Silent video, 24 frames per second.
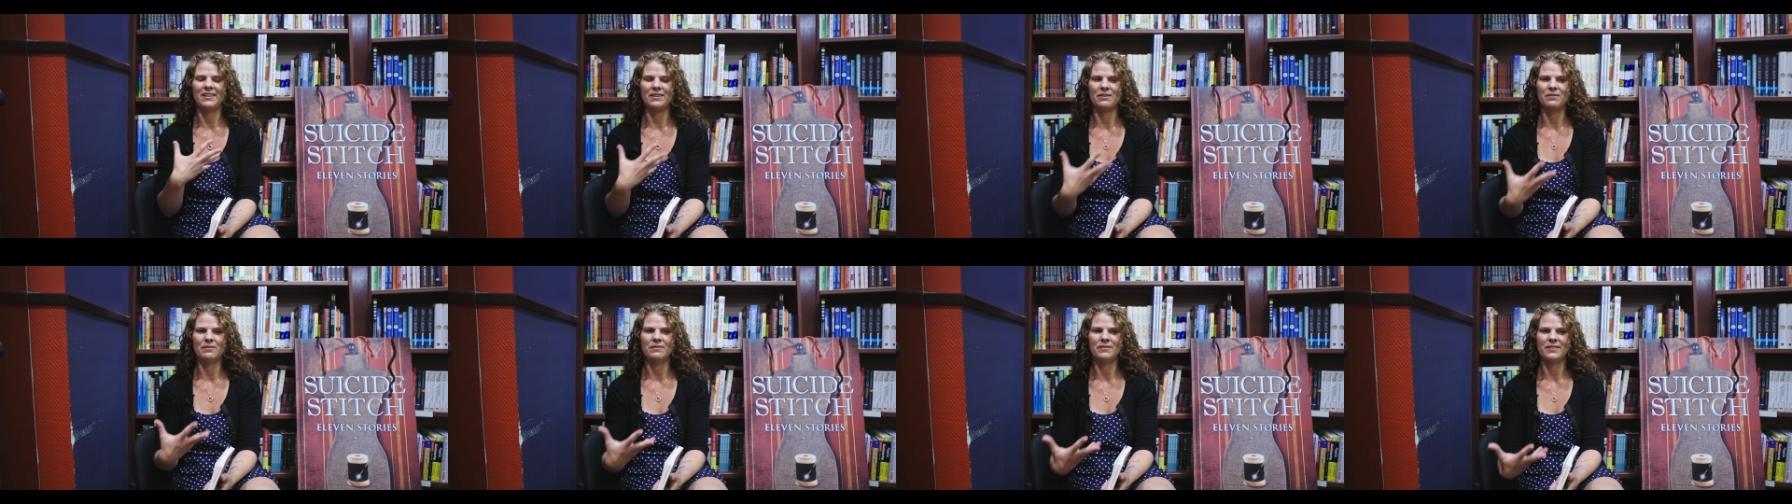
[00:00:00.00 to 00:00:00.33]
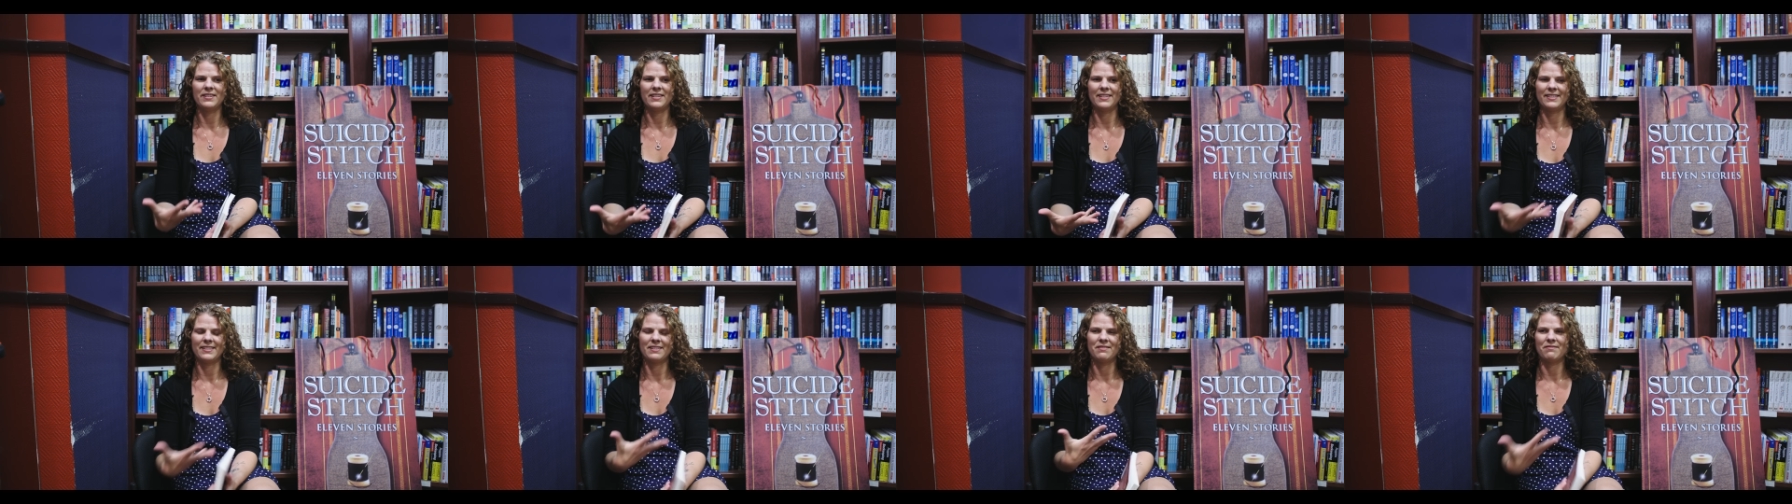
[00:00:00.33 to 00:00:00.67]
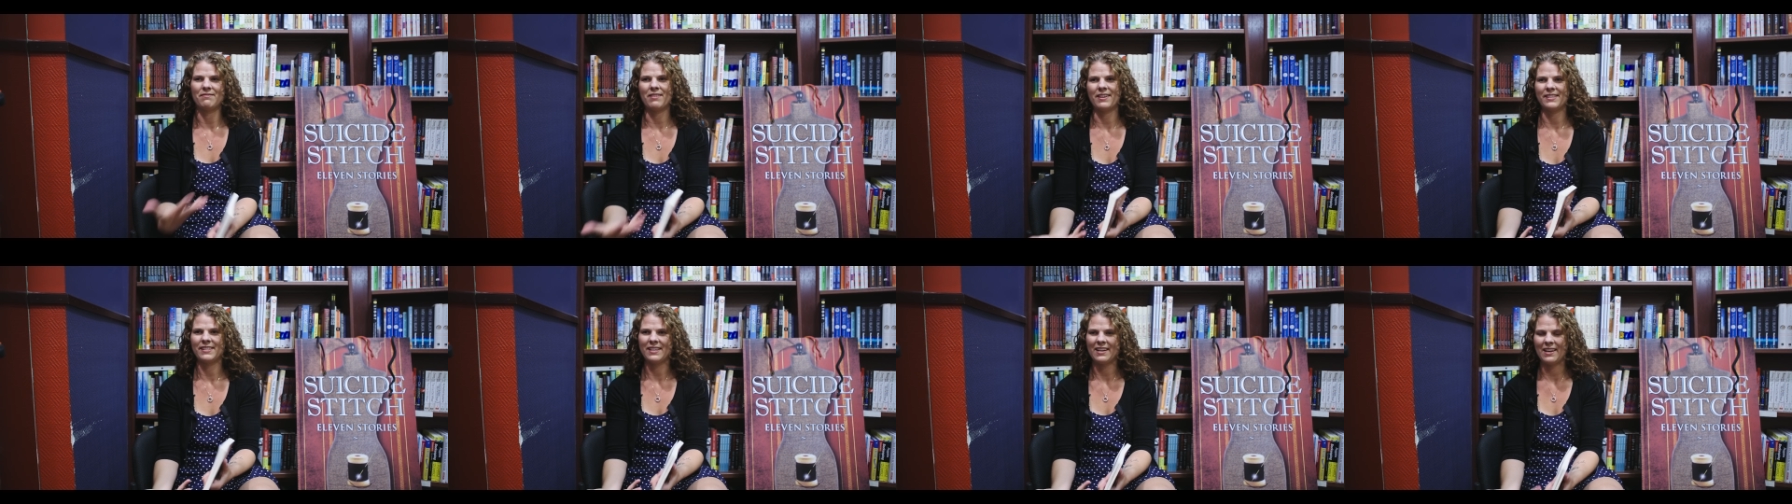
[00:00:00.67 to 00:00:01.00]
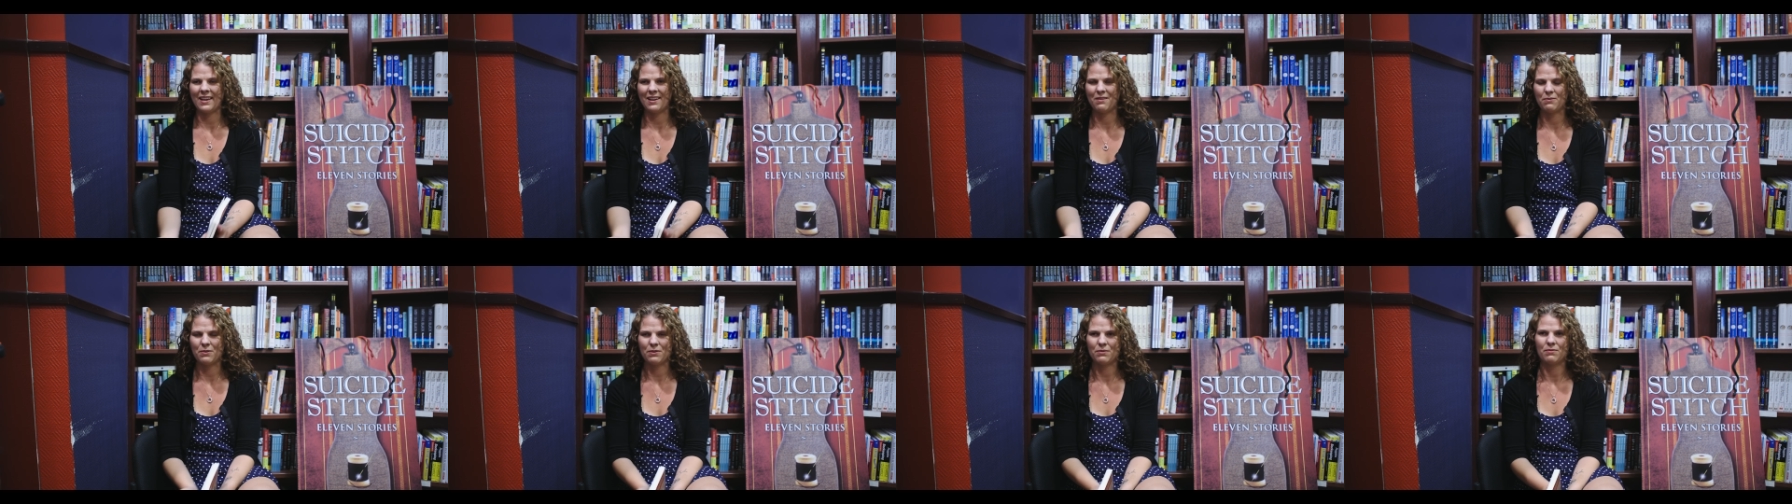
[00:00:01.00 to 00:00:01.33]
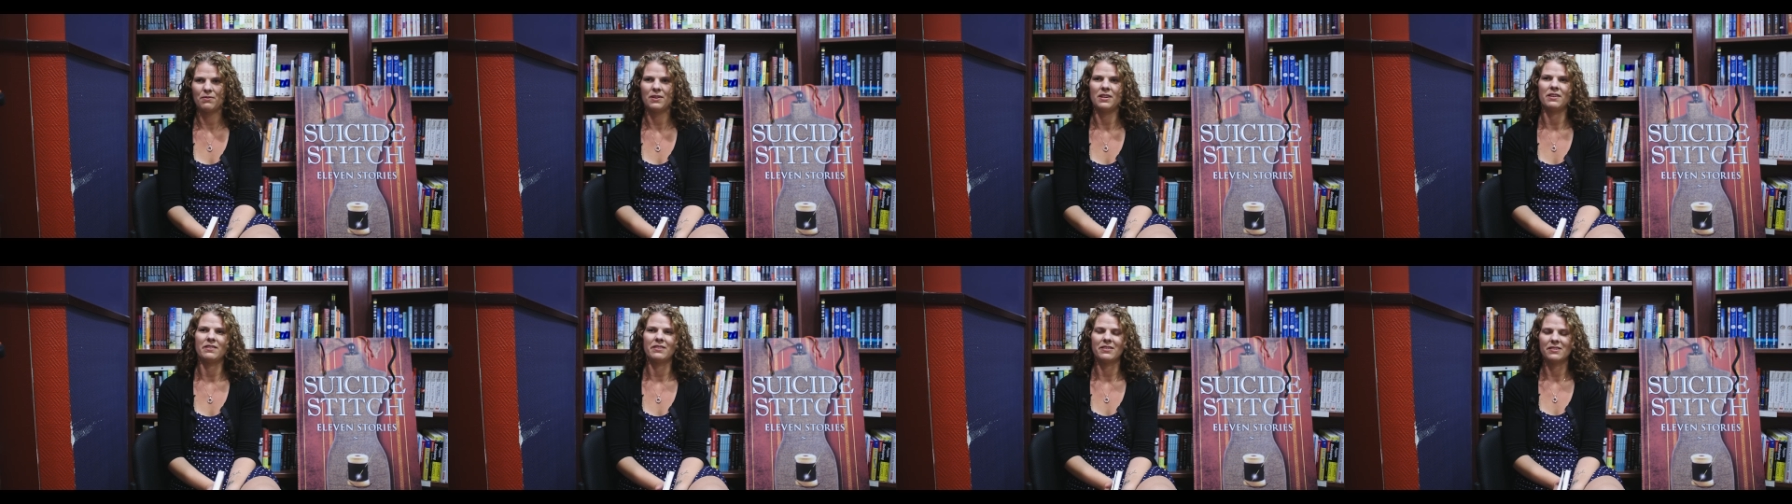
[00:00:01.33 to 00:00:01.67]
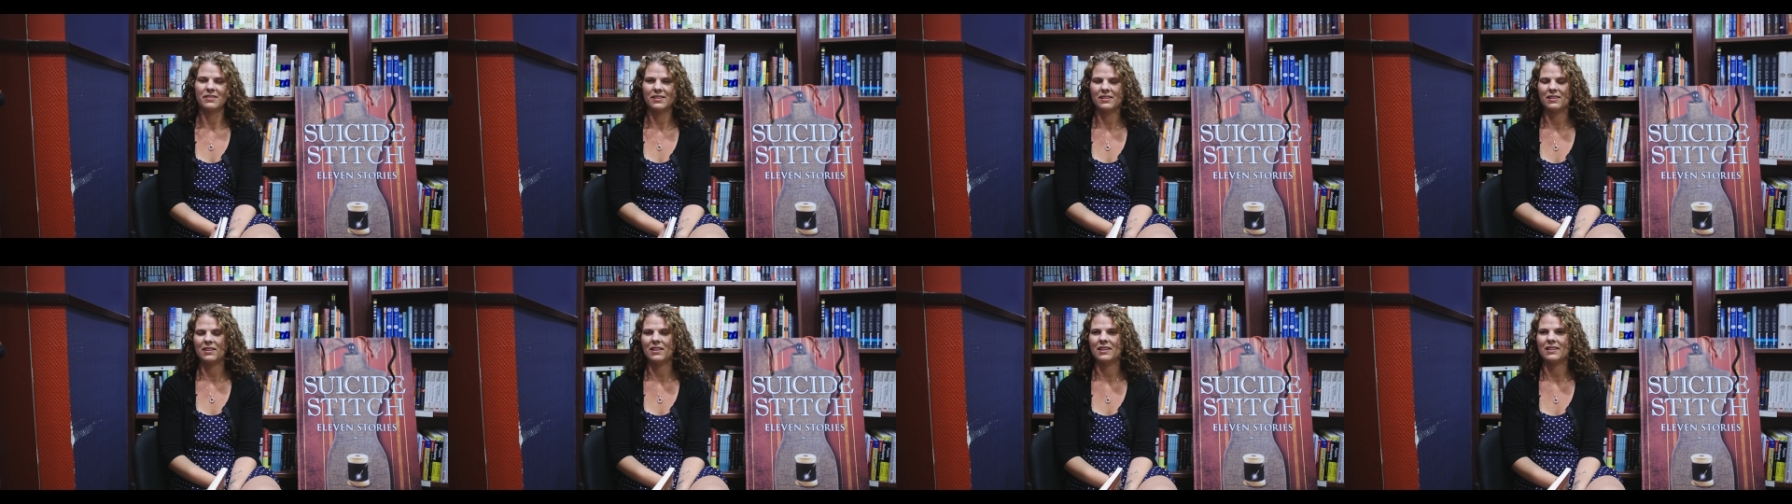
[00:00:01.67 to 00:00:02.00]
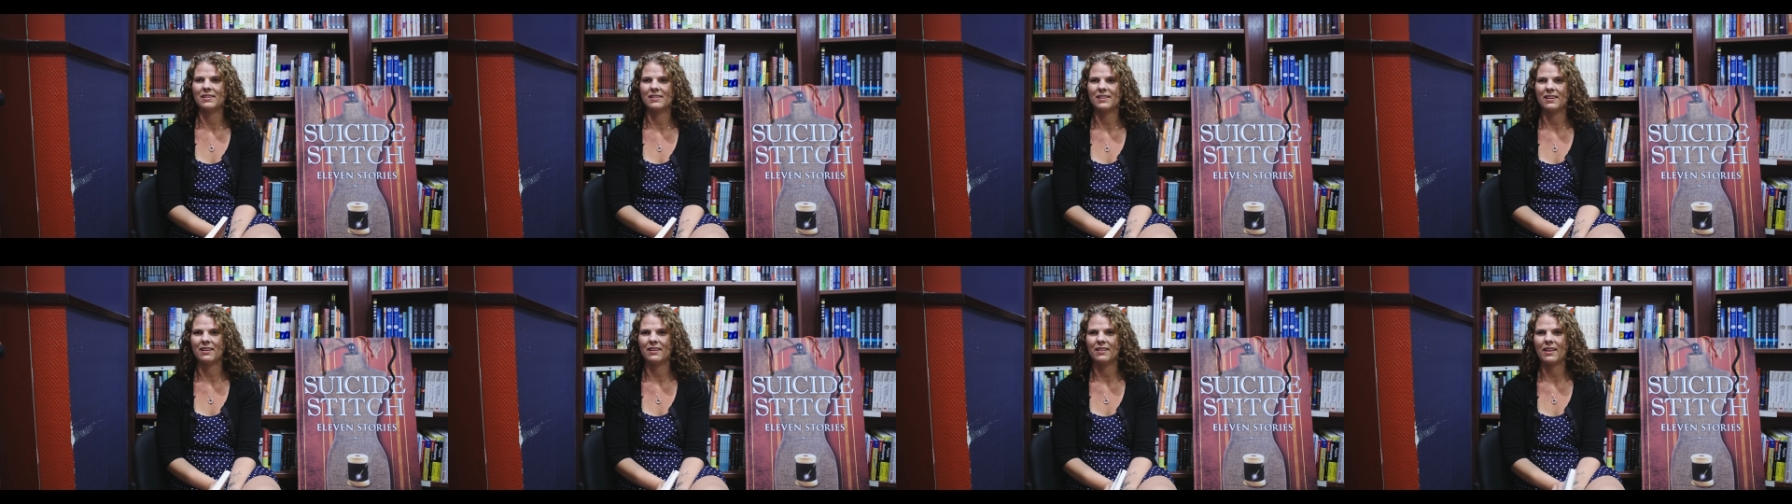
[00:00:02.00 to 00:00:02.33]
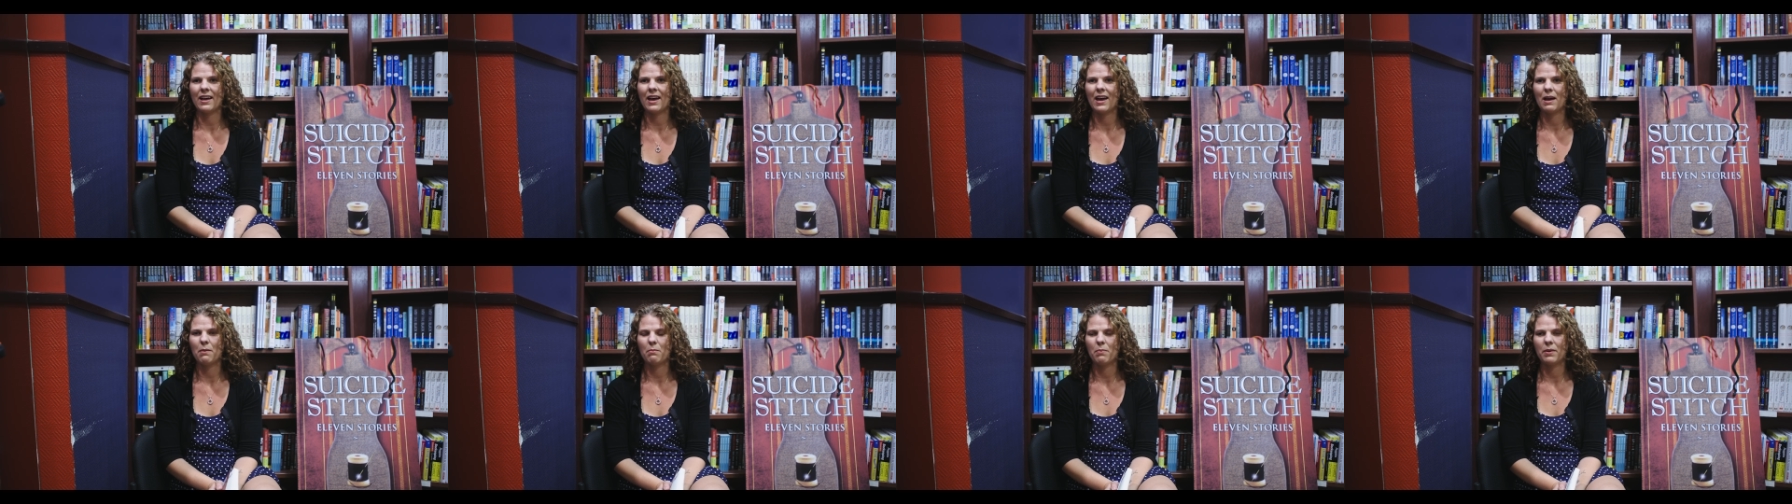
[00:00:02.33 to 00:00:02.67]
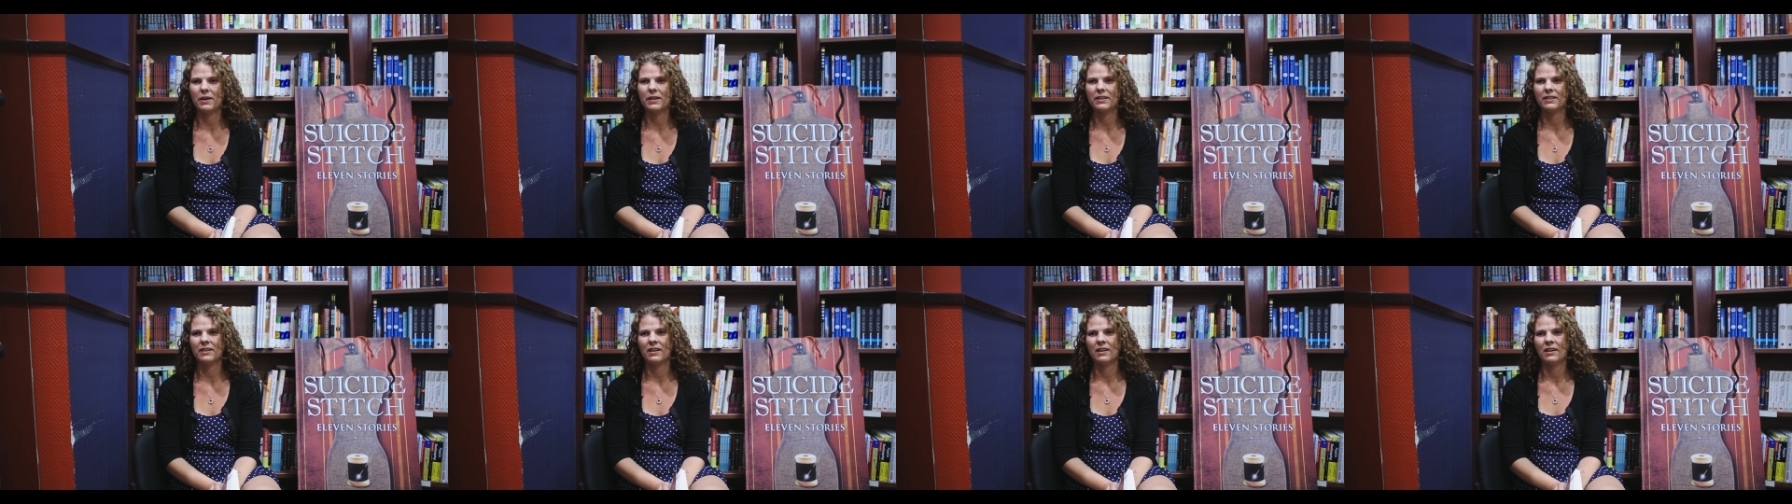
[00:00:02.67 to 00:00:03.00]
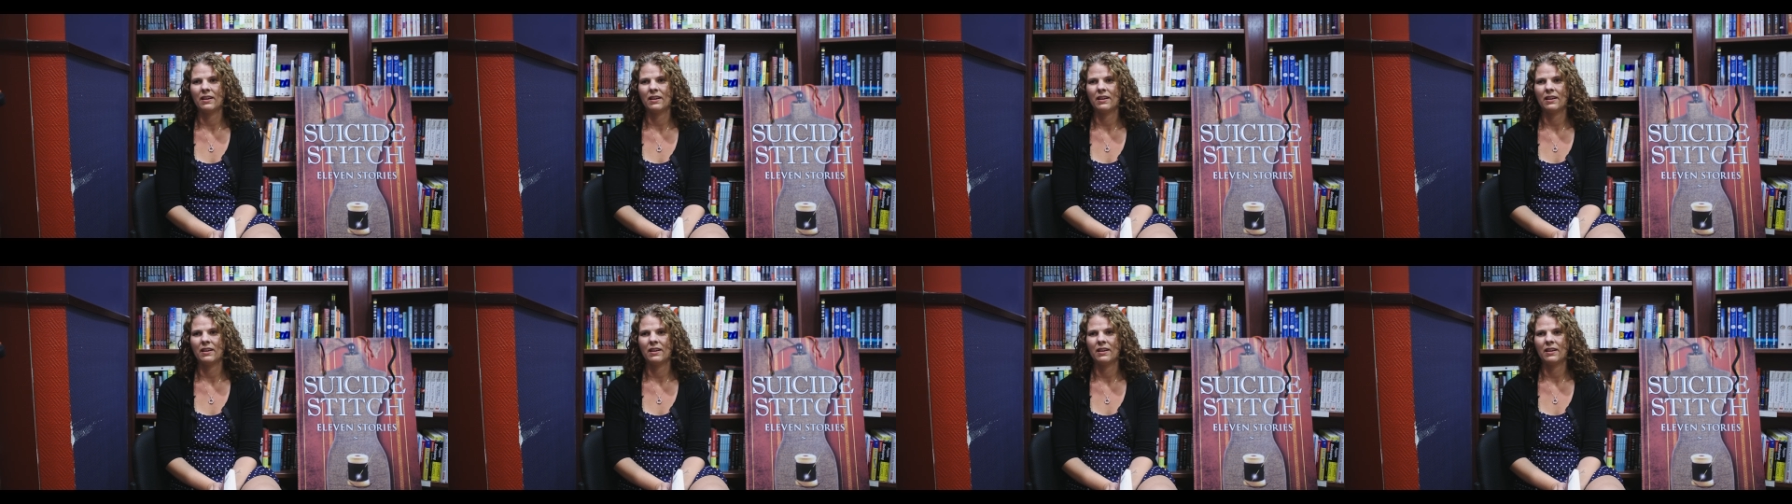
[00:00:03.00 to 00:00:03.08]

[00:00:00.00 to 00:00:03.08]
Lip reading: you know, it doesn't resonate with readers and things like that. But